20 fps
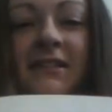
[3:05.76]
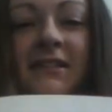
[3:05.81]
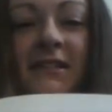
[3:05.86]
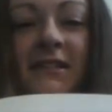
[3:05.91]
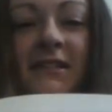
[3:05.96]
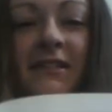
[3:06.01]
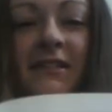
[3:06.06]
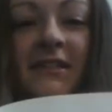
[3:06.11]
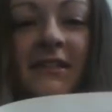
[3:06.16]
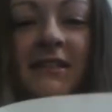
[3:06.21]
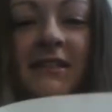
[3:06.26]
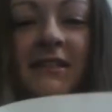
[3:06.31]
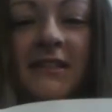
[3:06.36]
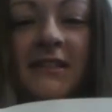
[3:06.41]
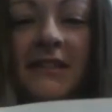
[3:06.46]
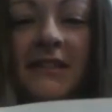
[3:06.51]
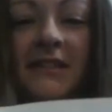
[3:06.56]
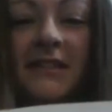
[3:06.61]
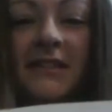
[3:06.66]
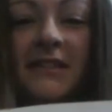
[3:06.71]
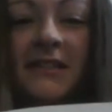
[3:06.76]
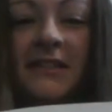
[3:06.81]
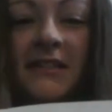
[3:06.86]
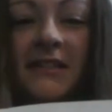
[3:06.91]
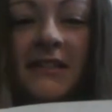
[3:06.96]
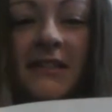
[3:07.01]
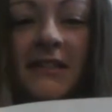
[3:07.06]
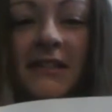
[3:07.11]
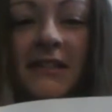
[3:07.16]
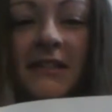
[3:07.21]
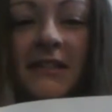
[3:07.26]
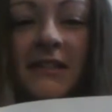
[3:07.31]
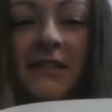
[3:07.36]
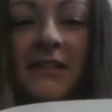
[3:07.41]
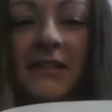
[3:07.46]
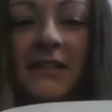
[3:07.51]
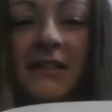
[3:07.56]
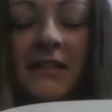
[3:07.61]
(silence)